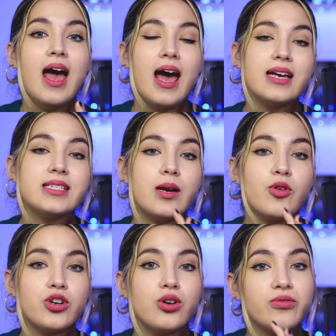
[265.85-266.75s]
SM
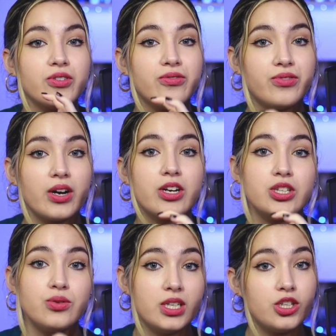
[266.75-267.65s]
are known for very
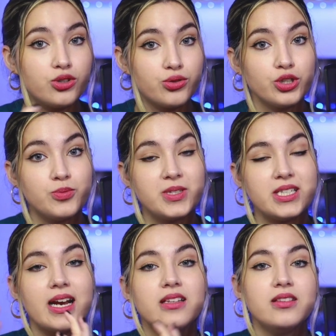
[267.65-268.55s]
unique groups,
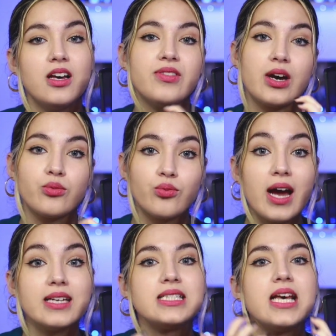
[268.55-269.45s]
and I love that
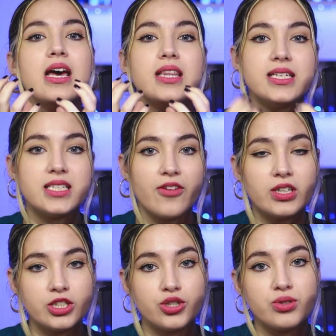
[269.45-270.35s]
RIIZE, they
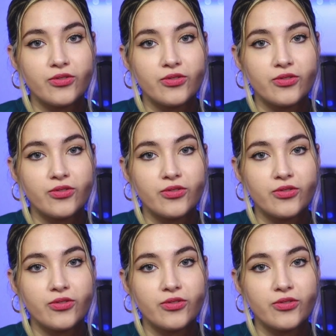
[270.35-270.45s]
definitely do